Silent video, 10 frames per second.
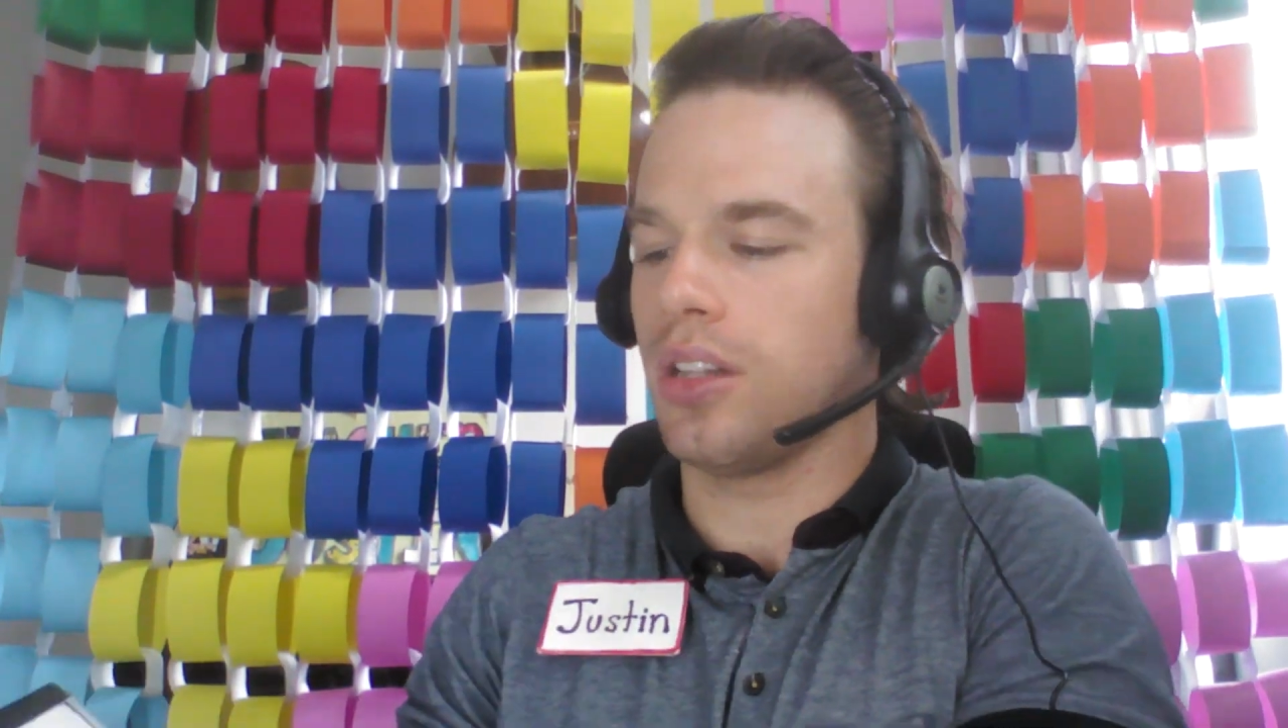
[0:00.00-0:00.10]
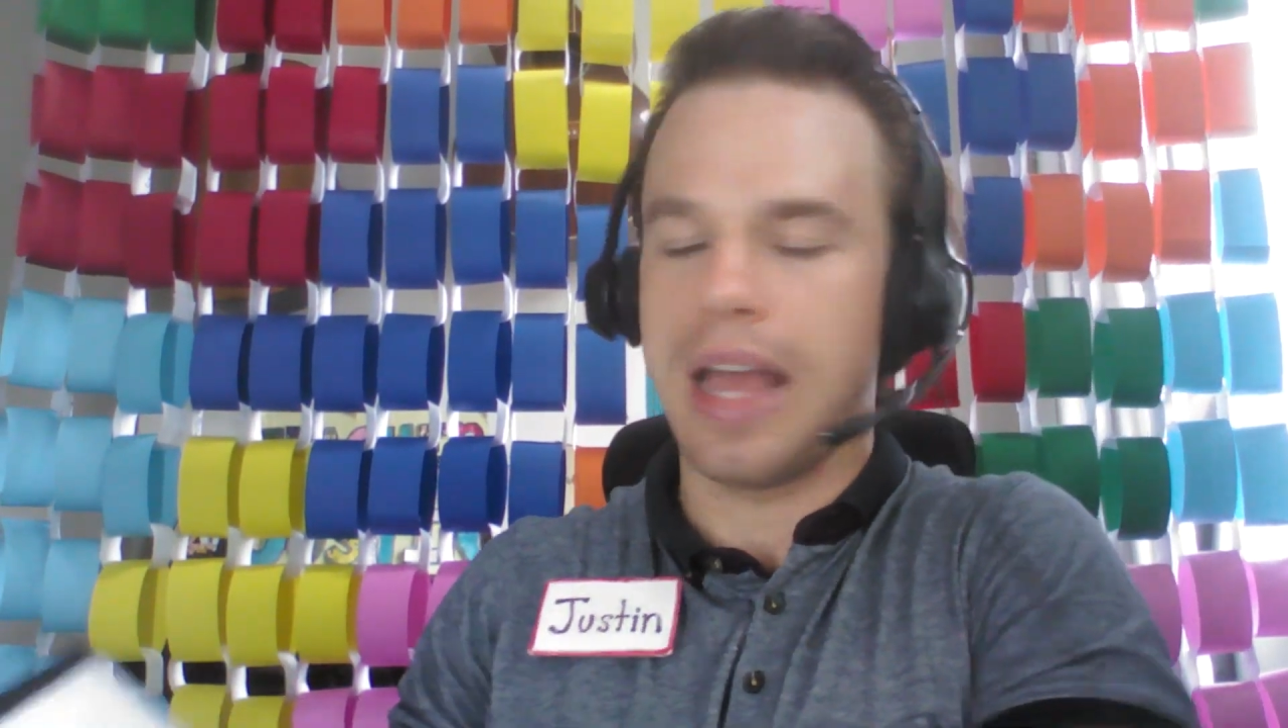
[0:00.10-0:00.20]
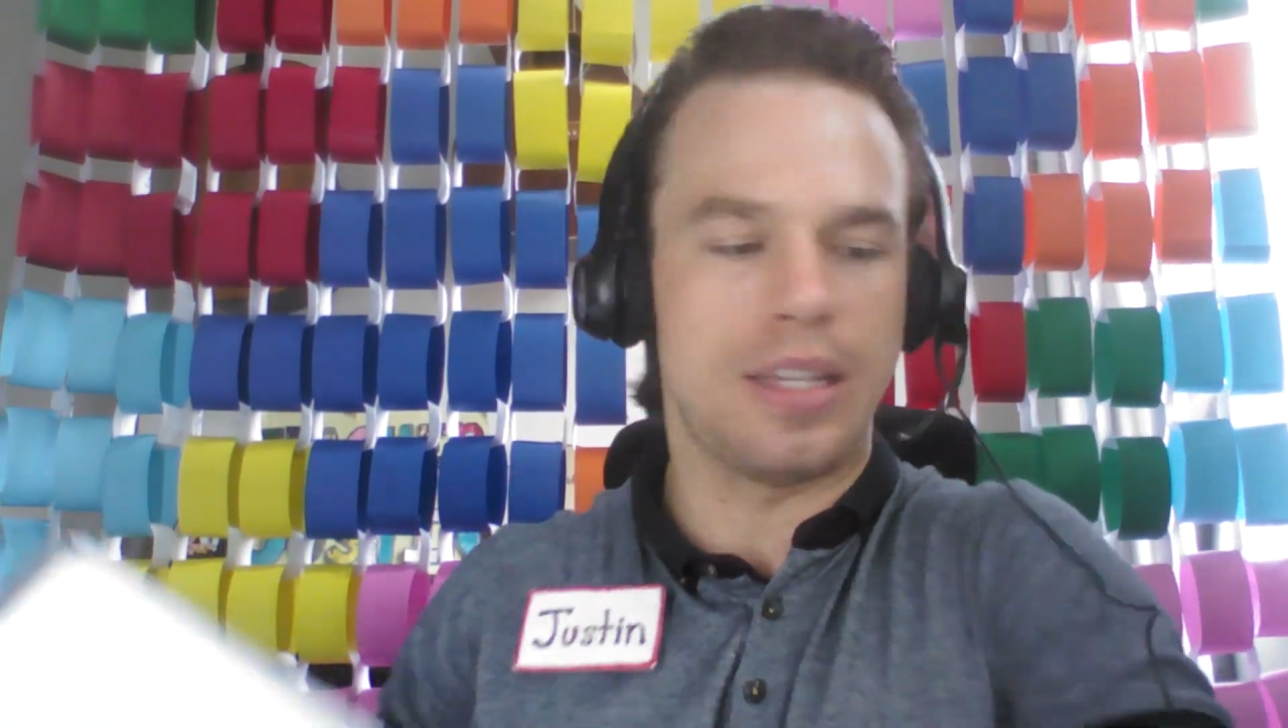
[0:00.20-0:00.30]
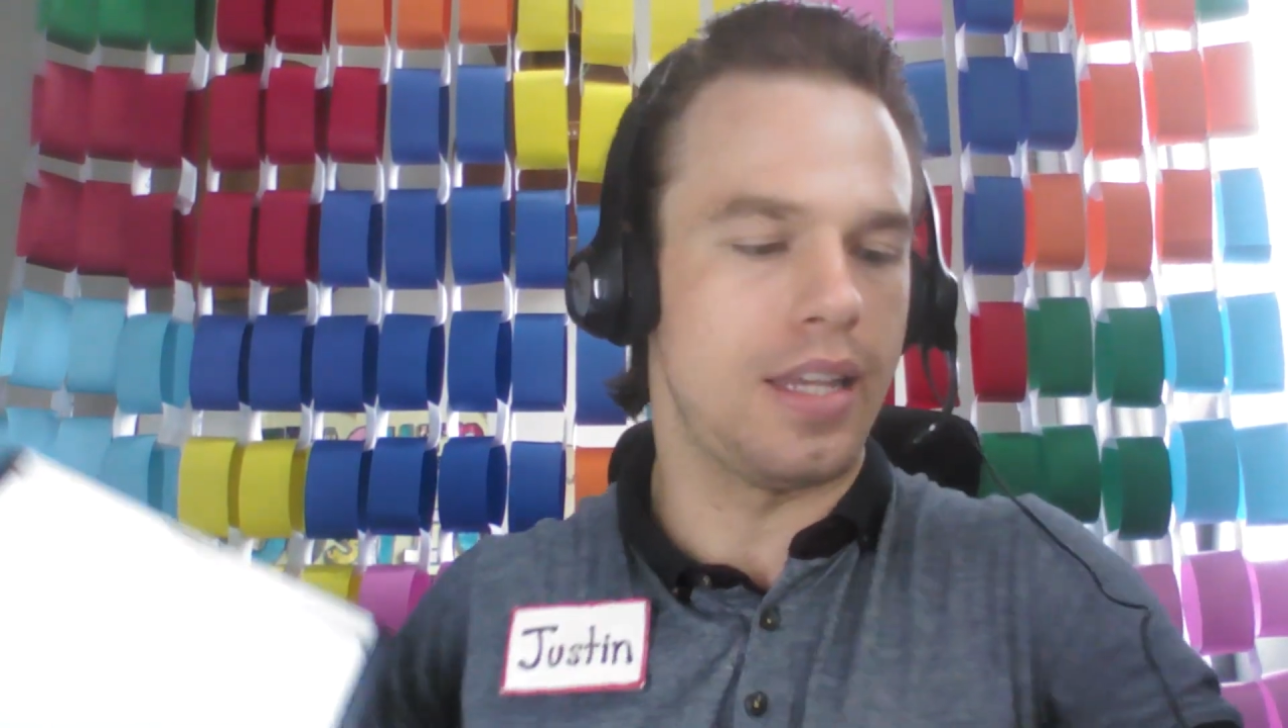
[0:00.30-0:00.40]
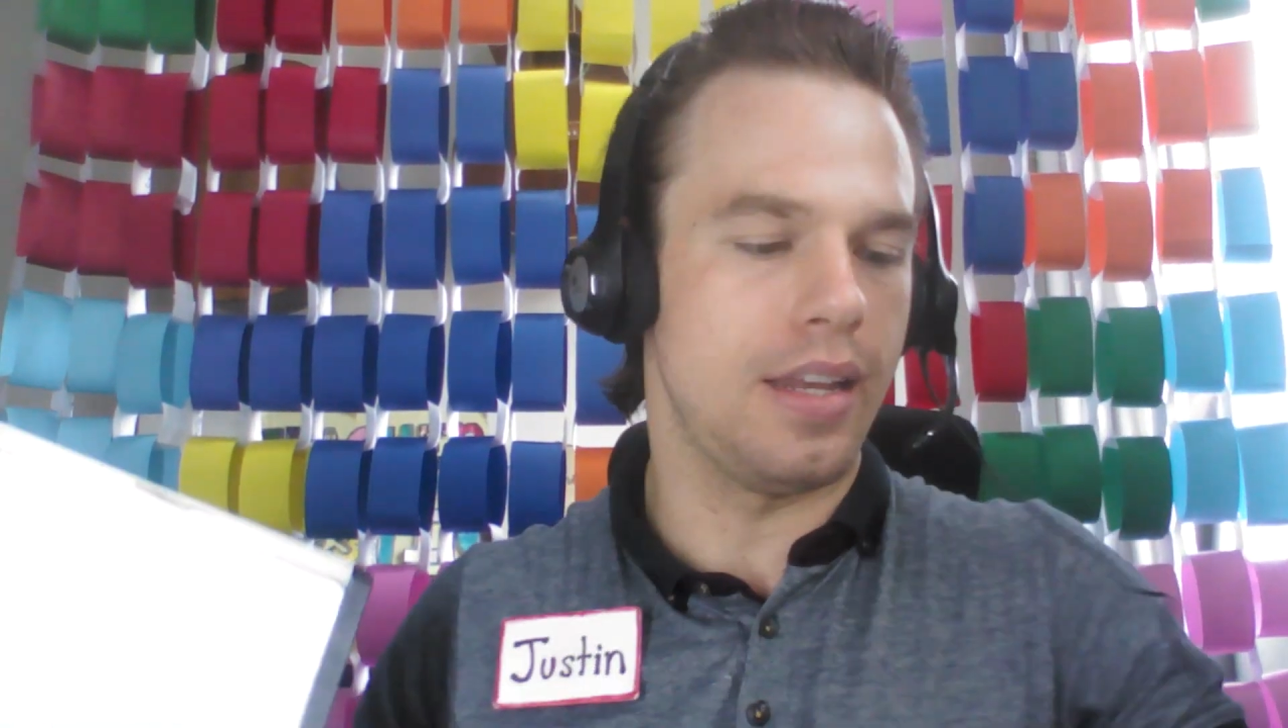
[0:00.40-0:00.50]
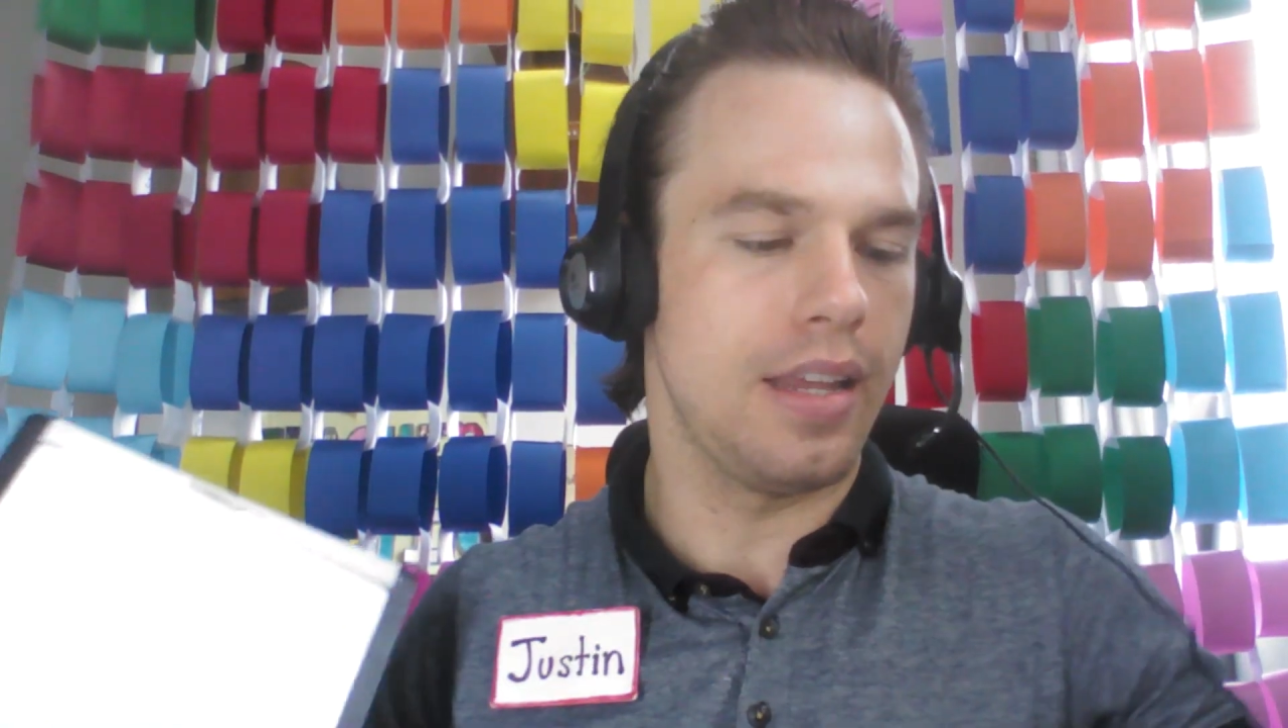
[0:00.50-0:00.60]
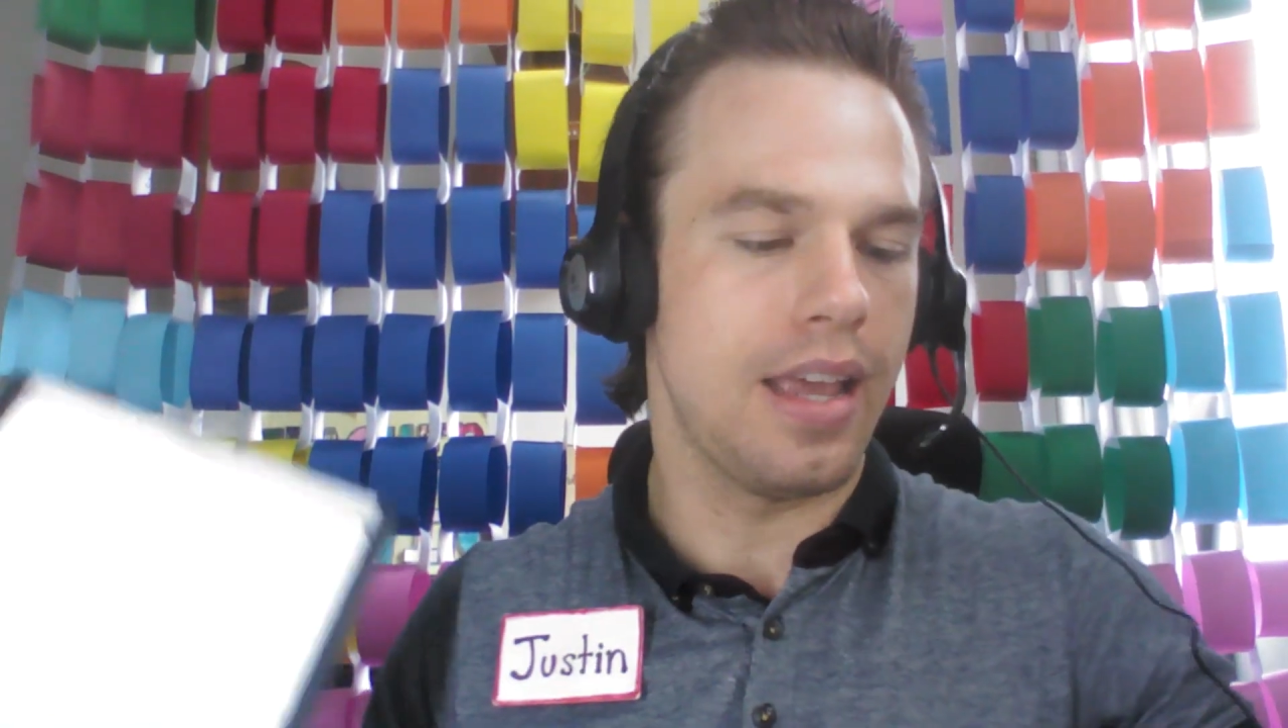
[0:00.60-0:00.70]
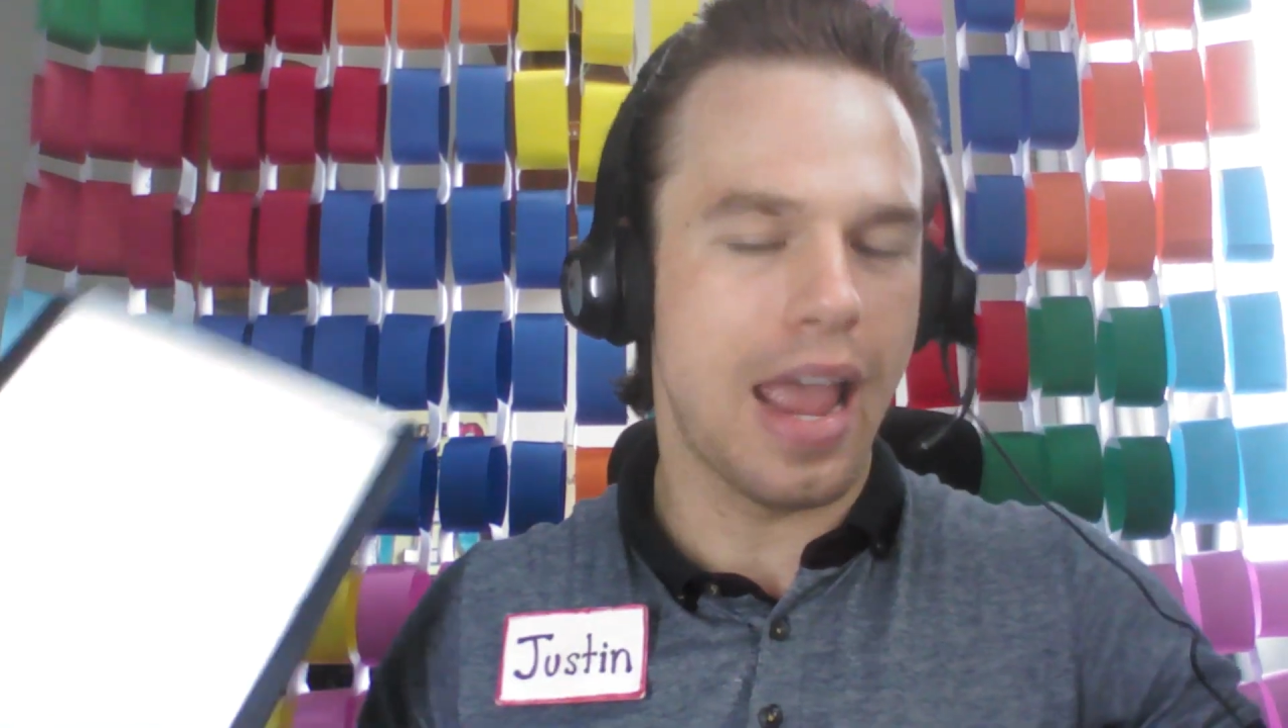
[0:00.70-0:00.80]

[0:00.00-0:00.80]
lesson